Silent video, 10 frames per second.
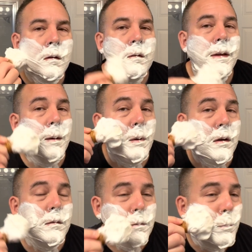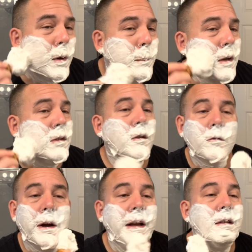Yeah, but pretty much a
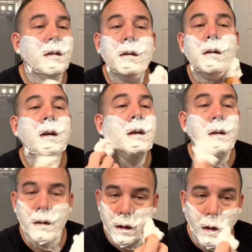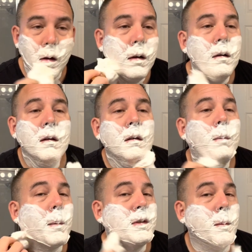great
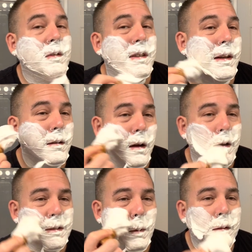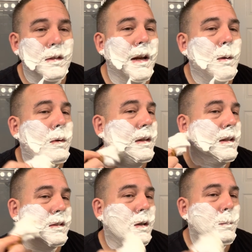barbershop scent. I smell the sandalwood in
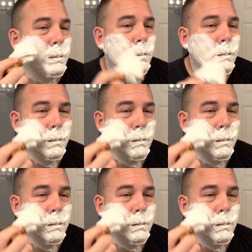the soap.